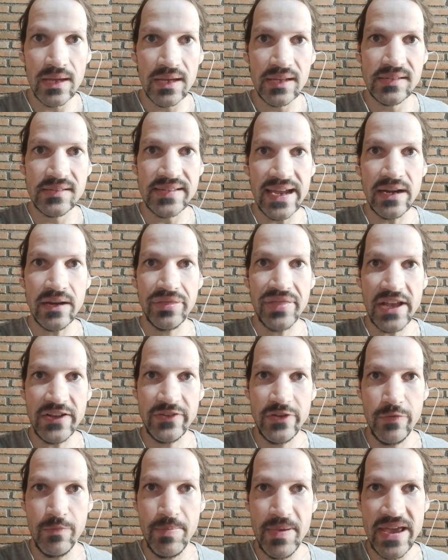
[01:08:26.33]
Din, thank you
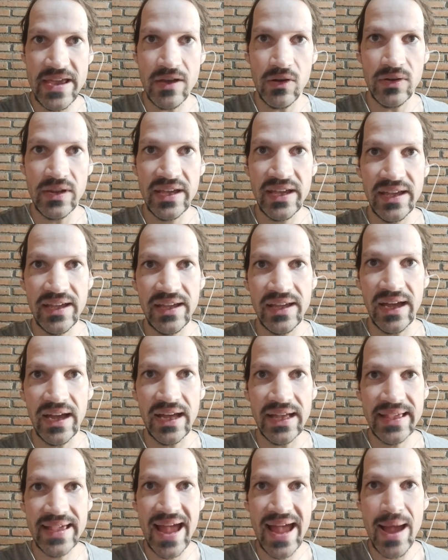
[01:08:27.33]
for being on here.
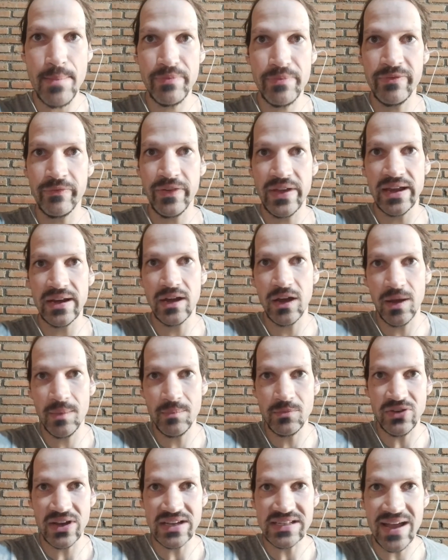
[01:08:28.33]
Kat from Vietnam,
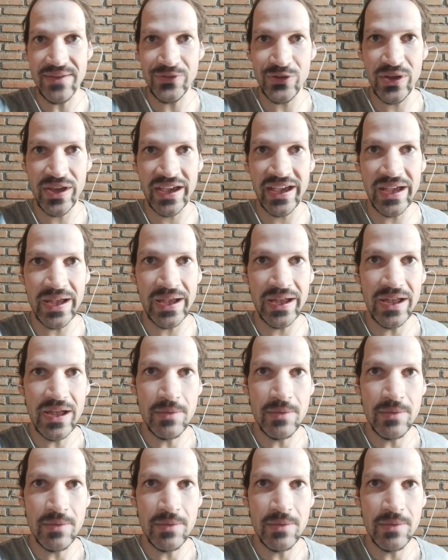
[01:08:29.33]
great to have you here.